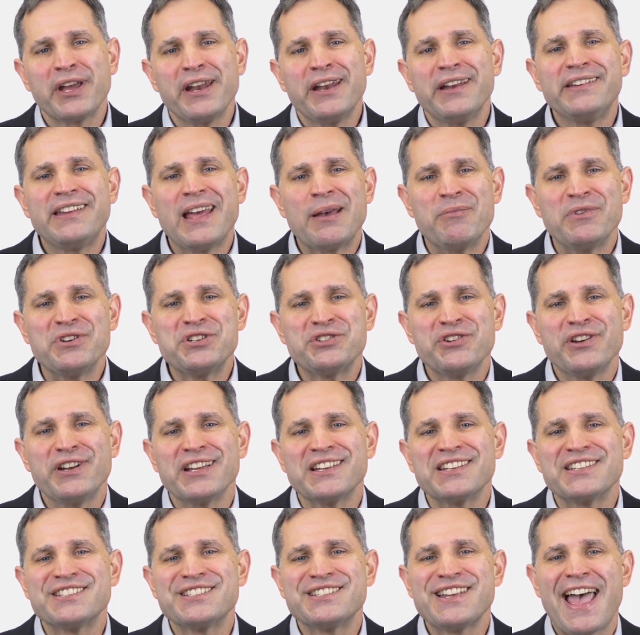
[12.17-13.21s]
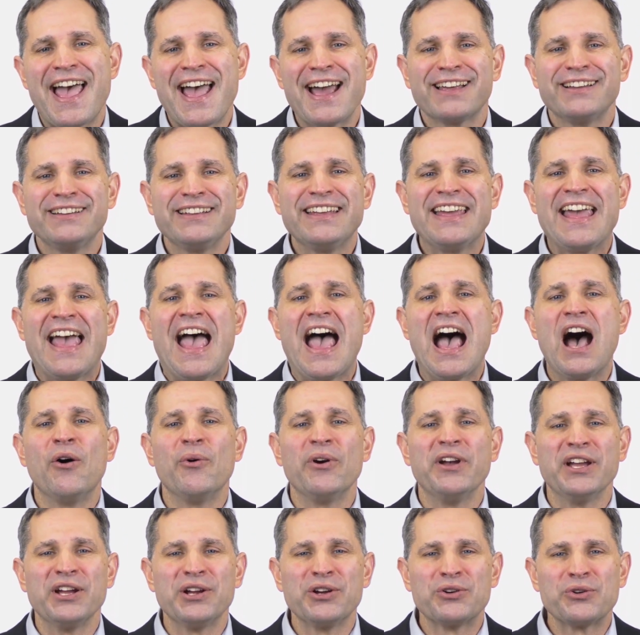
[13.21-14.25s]
to demonstrate exactly how
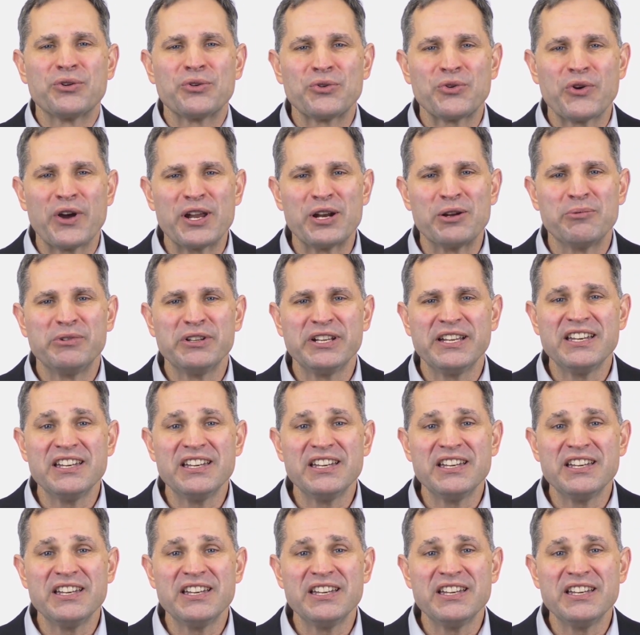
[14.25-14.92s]
incredibly